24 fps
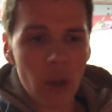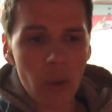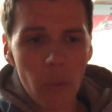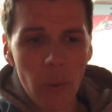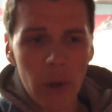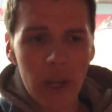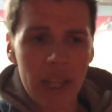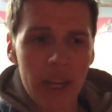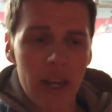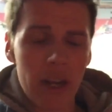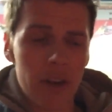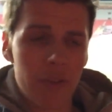
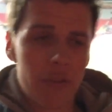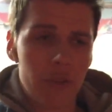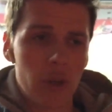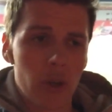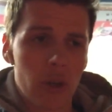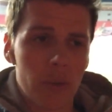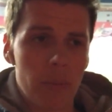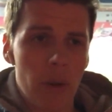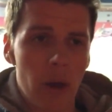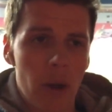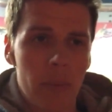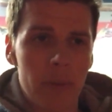Willian had a
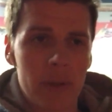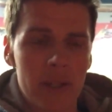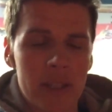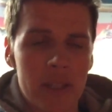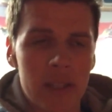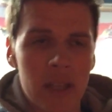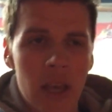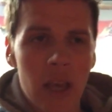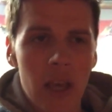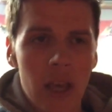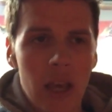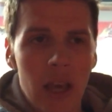few good
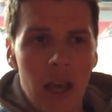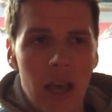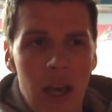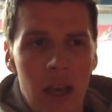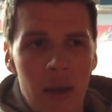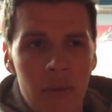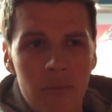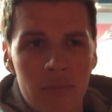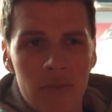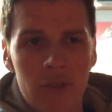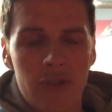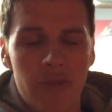moments.
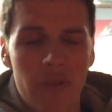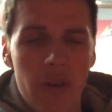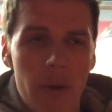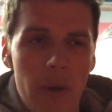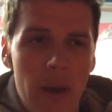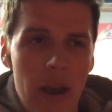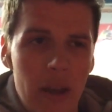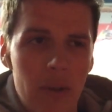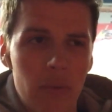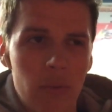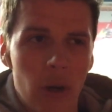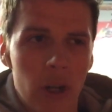
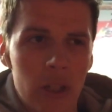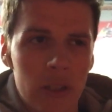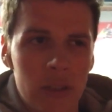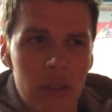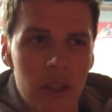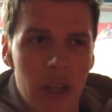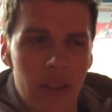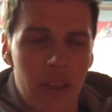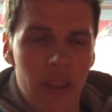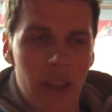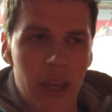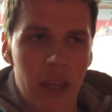Drew had one,
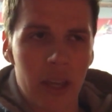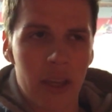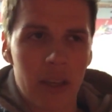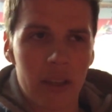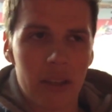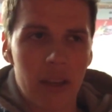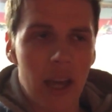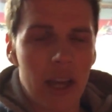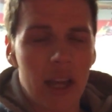I think.